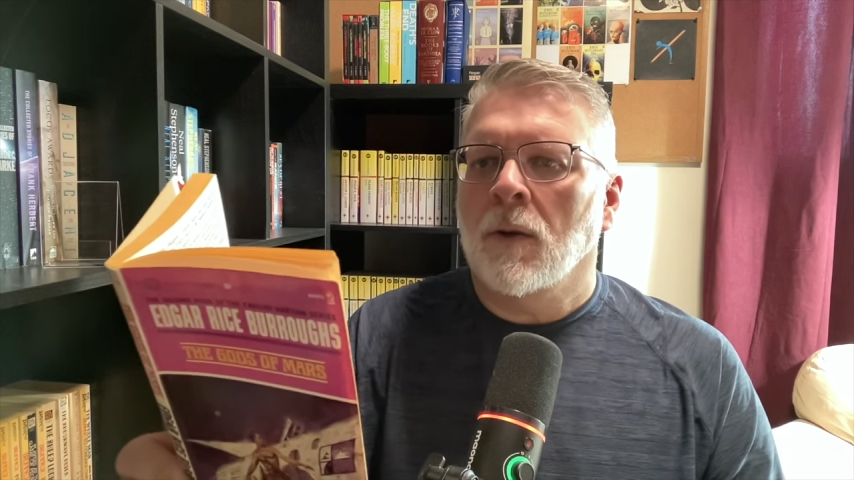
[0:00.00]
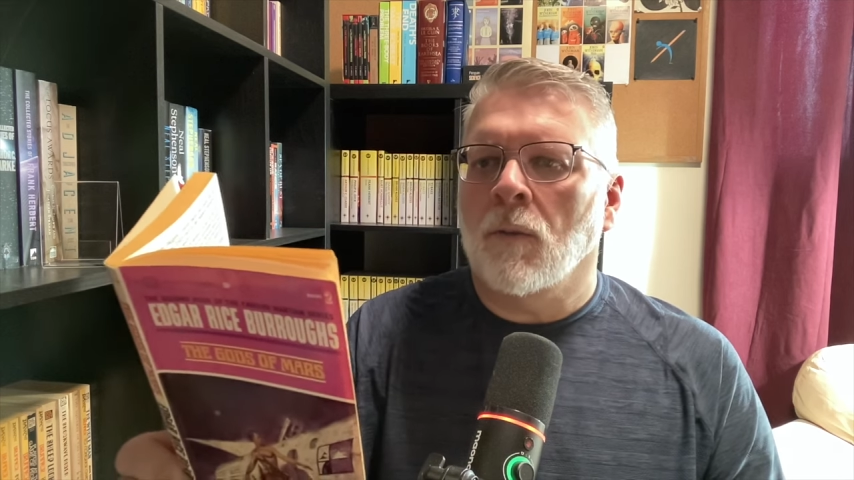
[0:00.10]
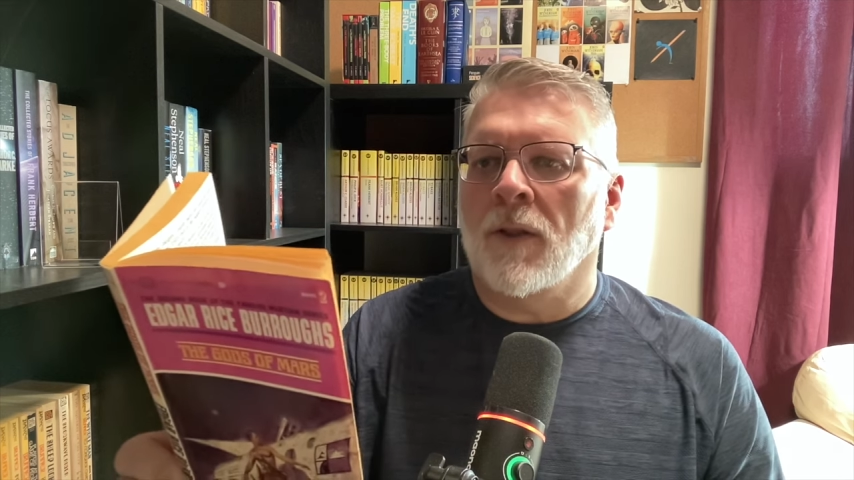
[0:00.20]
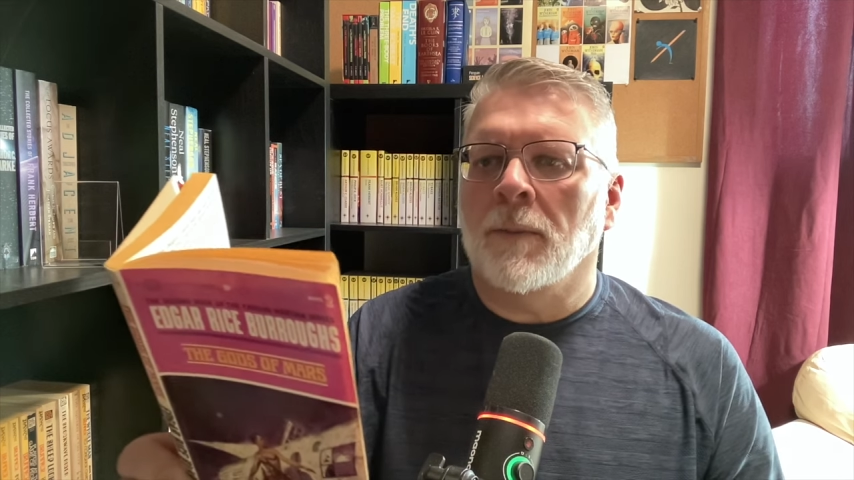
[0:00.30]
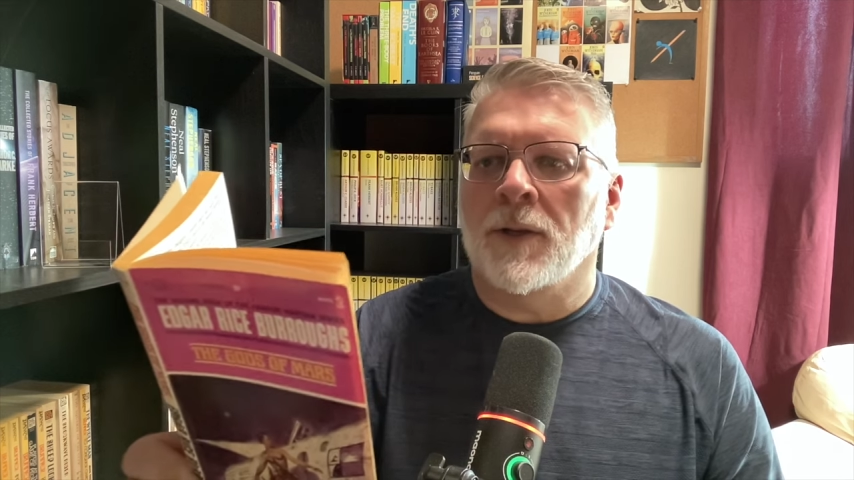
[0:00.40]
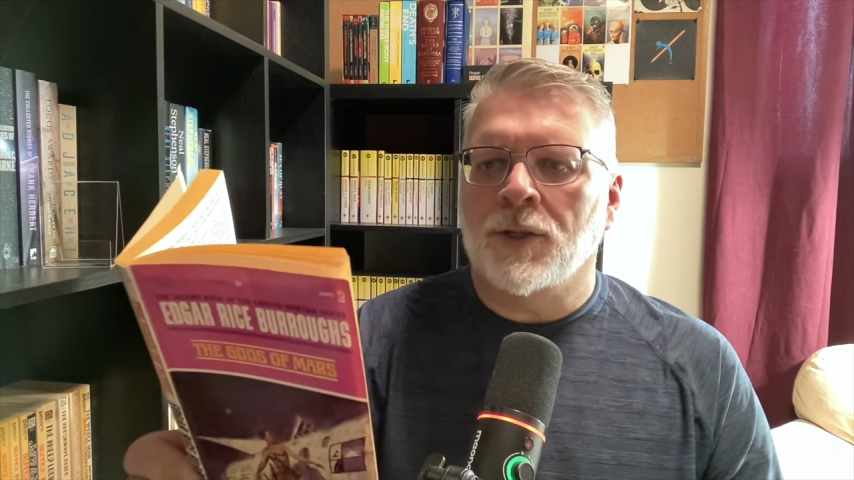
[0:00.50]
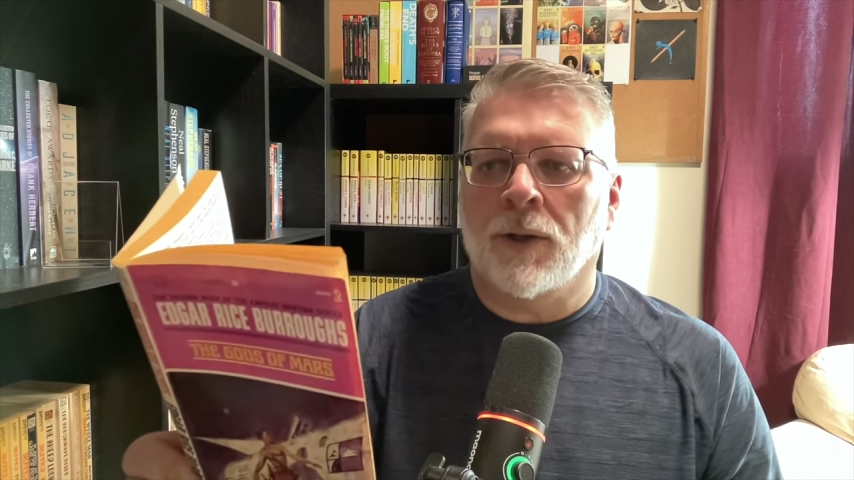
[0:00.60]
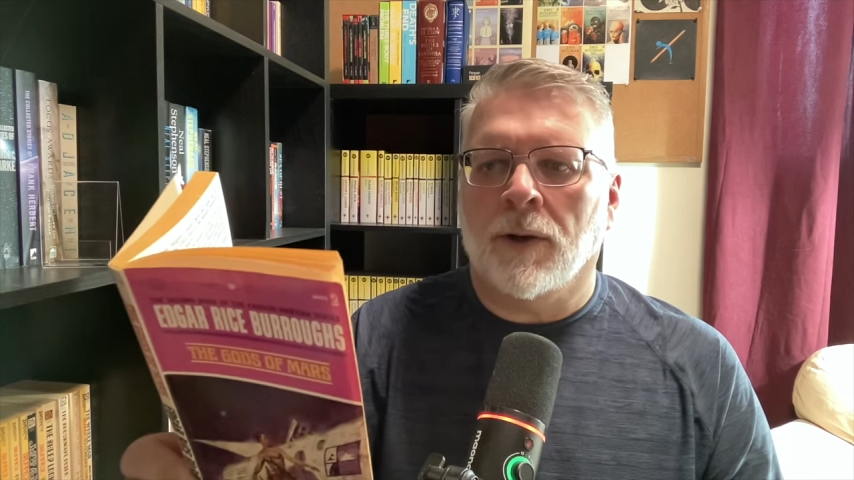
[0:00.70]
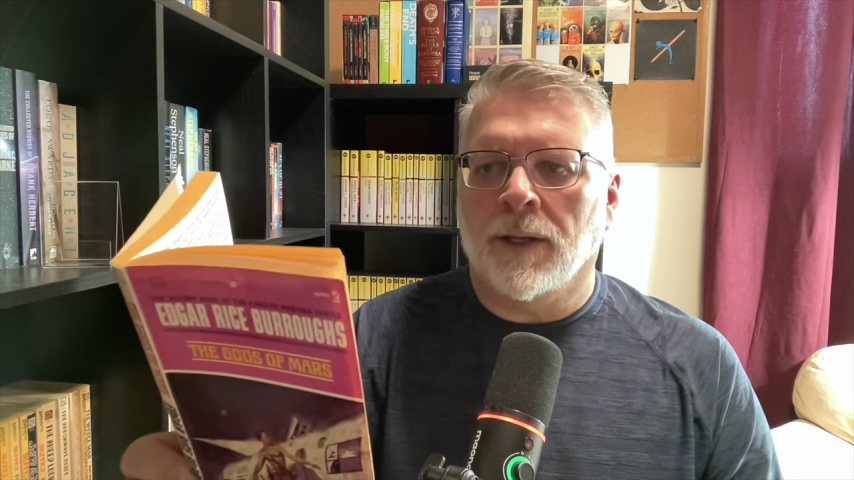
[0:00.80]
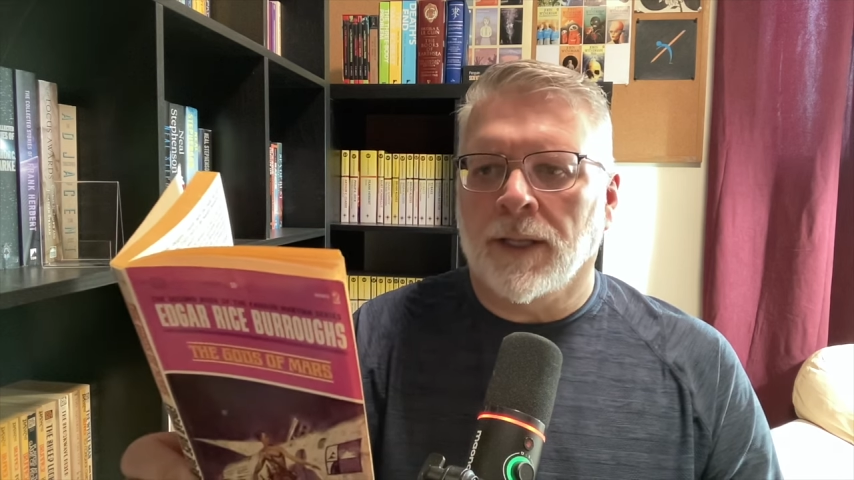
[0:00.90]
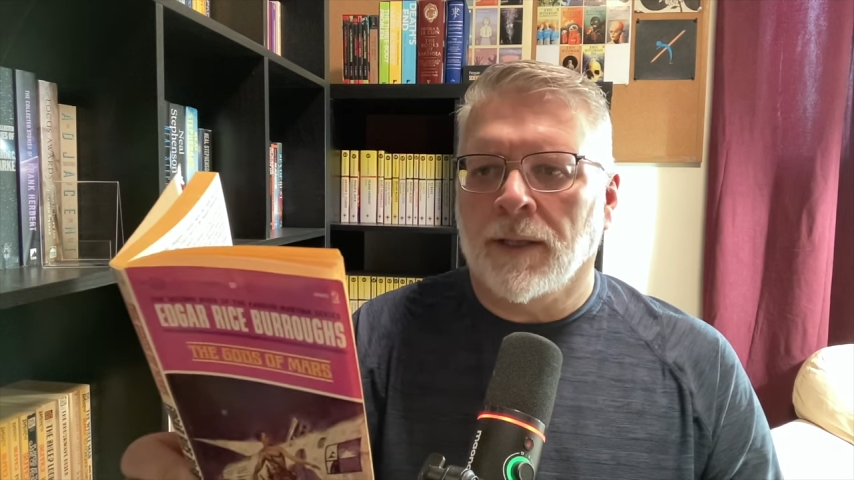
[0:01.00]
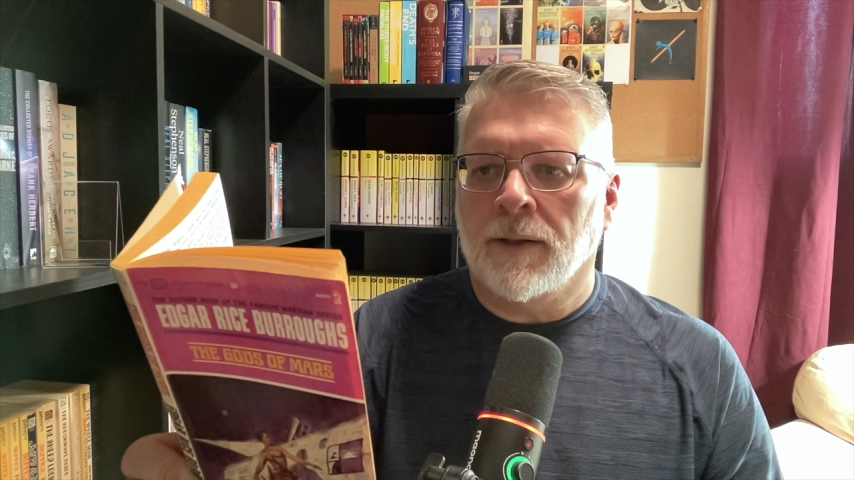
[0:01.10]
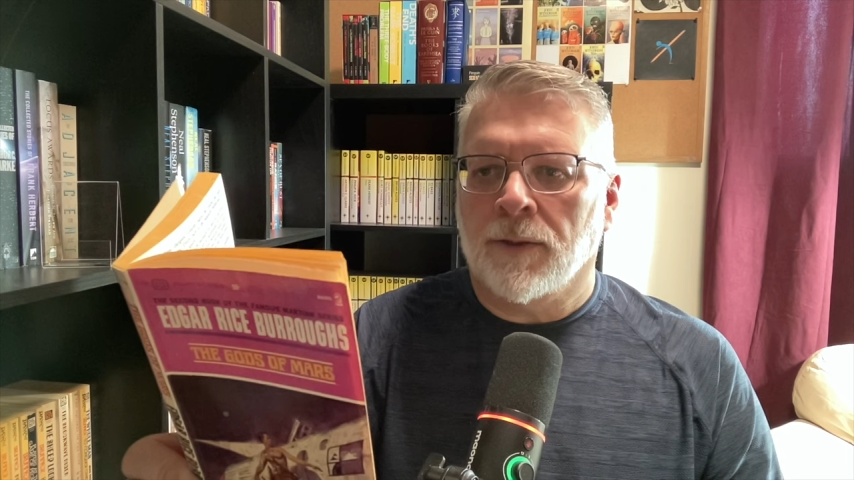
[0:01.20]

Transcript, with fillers: while the majority,